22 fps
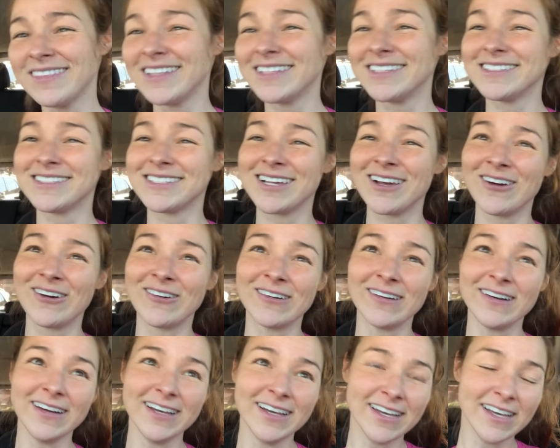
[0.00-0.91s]
And
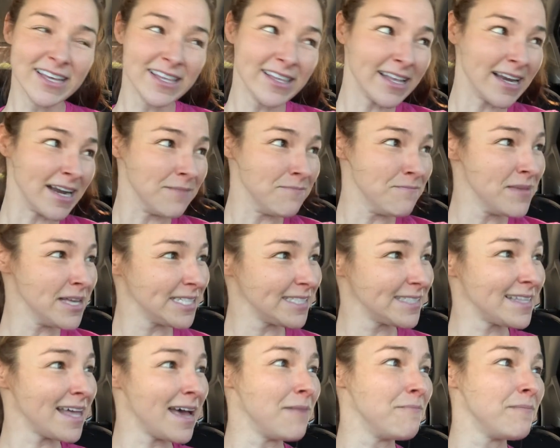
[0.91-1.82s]
so then I
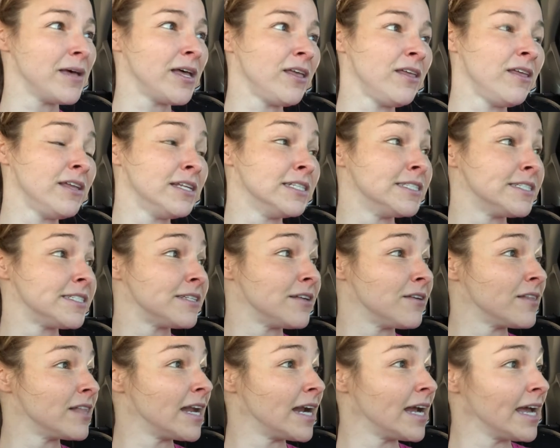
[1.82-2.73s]
missed that bill, and so
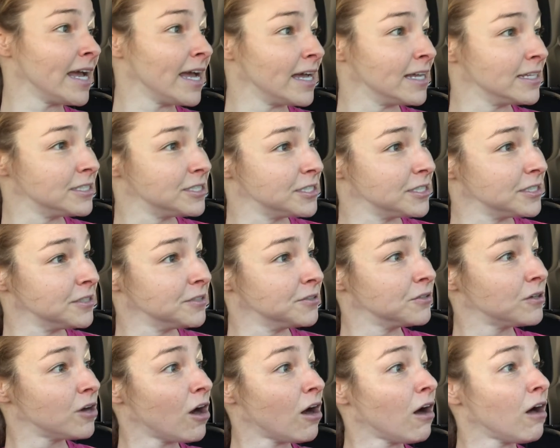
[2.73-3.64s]
then I had to
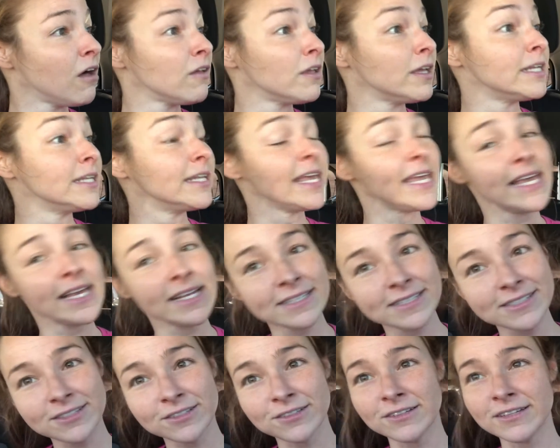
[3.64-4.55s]
call and
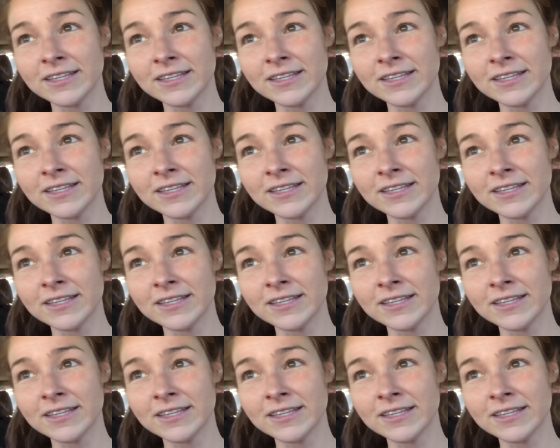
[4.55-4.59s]
cancel,